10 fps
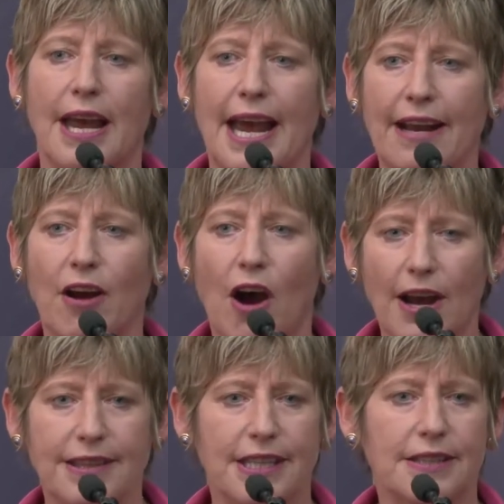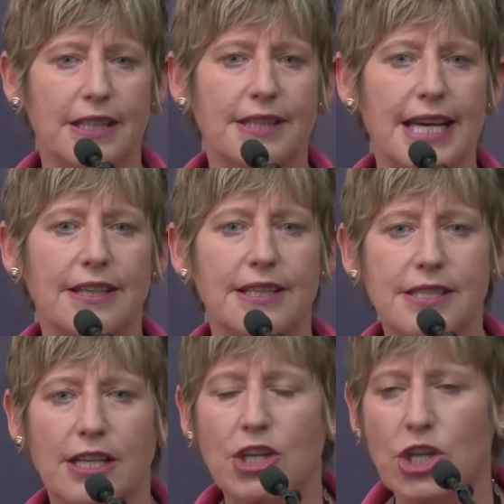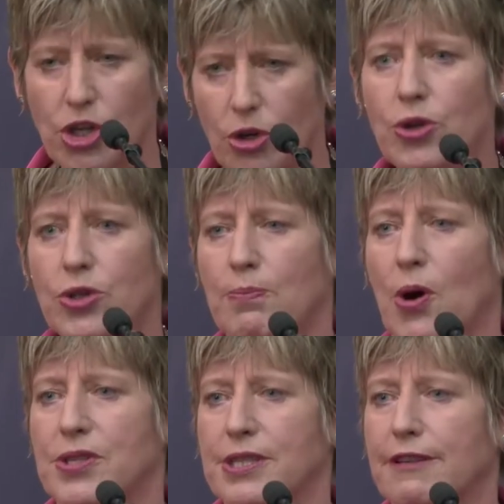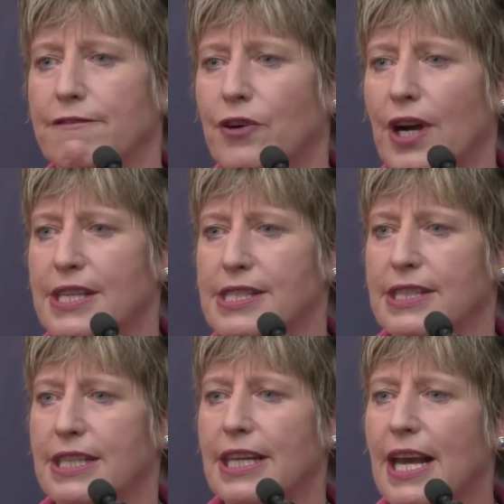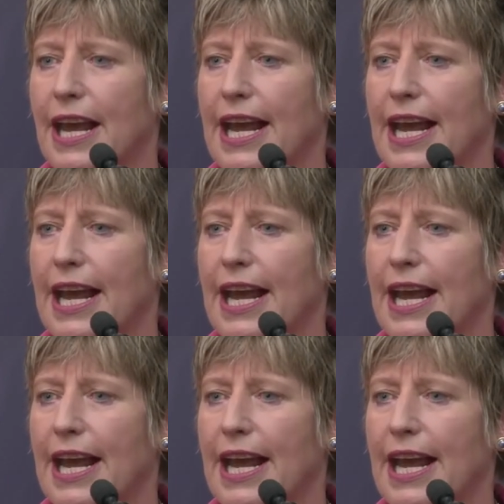And I think that that is a huge positive for our city